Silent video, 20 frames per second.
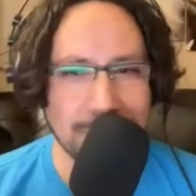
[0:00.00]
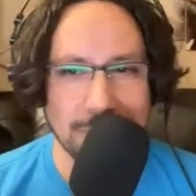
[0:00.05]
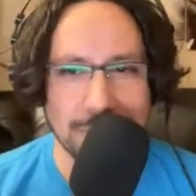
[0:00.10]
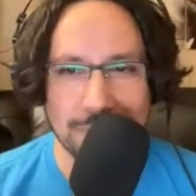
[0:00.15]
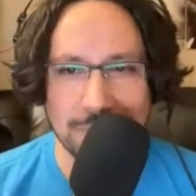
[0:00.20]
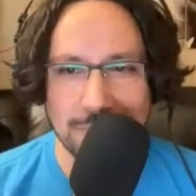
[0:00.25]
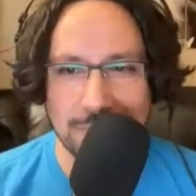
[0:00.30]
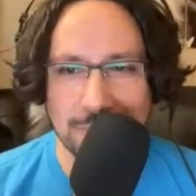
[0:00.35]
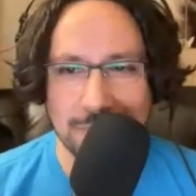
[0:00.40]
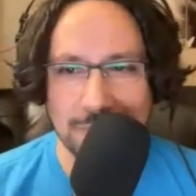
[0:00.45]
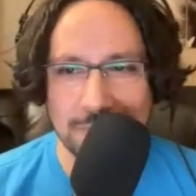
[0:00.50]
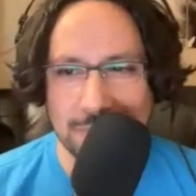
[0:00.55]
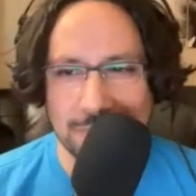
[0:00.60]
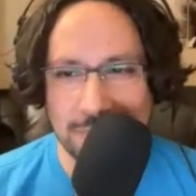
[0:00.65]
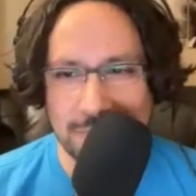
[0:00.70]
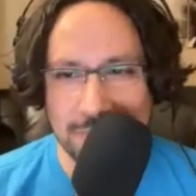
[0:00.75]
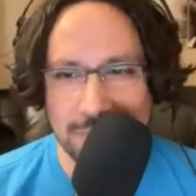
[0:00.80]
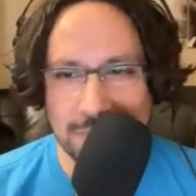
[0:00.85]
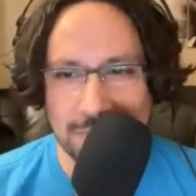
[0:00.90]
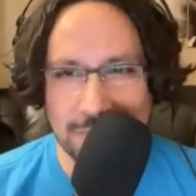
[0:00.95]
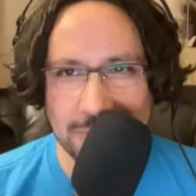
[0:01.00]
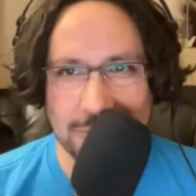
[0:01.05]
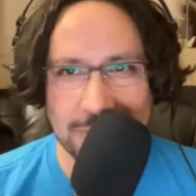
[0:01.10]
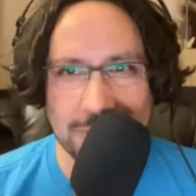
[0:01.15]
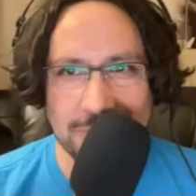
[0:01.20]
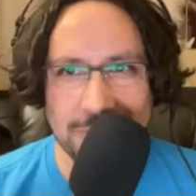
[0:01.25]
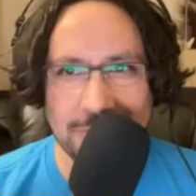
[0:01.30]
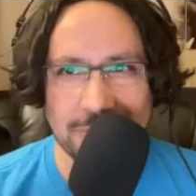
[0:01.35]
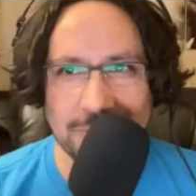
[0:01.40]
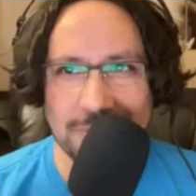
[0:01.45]

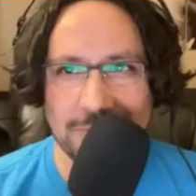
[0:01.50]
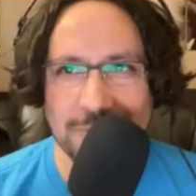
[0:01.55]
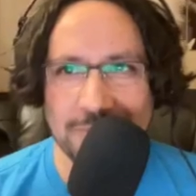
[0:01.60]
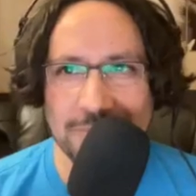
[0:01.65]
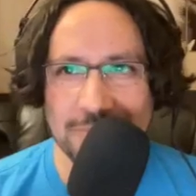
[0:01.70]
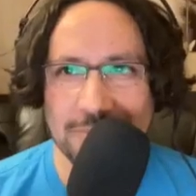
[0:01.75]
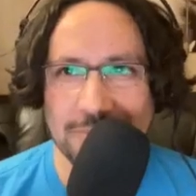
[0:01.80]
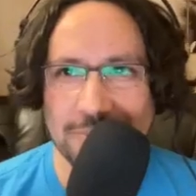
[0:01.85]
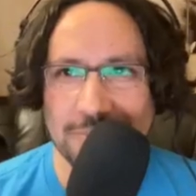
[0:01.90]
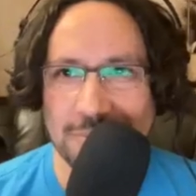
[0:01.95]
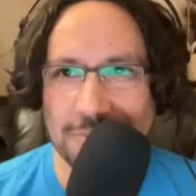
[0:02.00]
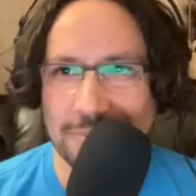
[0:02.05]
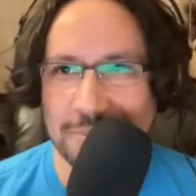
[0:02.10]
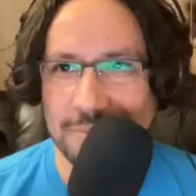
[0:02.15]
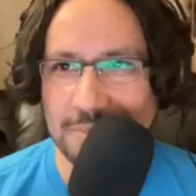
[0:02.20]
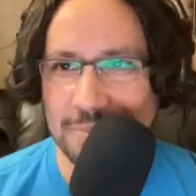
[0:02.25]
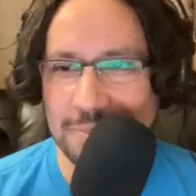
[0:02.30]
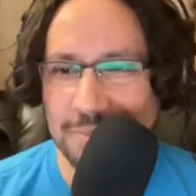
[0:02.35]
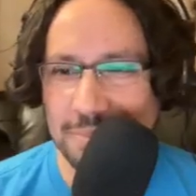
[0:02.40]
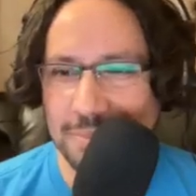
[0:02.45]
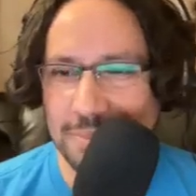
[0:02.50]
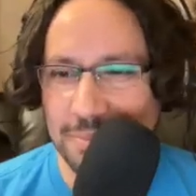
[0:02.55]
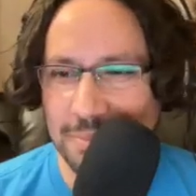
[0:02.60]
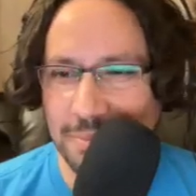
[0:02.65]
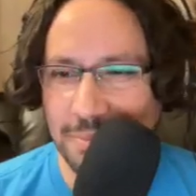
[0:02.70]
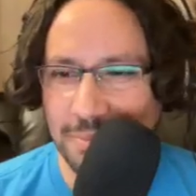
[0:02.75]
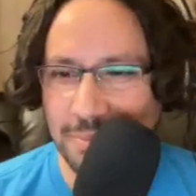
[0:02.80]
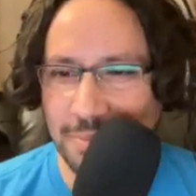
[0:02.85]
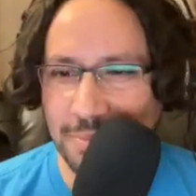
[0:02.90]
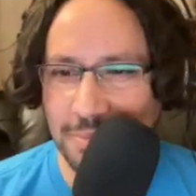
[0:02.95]

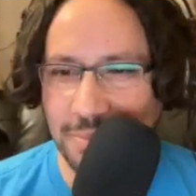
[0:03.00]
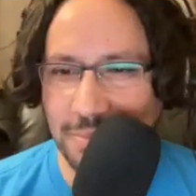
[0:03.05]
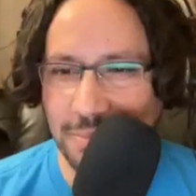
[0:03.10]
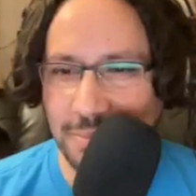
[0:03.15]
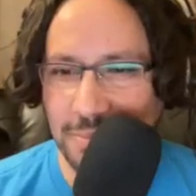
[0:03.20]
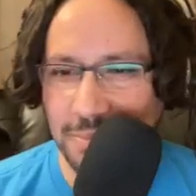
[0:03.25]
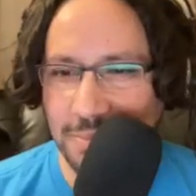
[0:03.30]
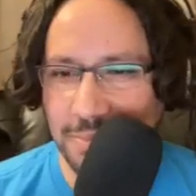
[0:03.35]
This person isn't speaking.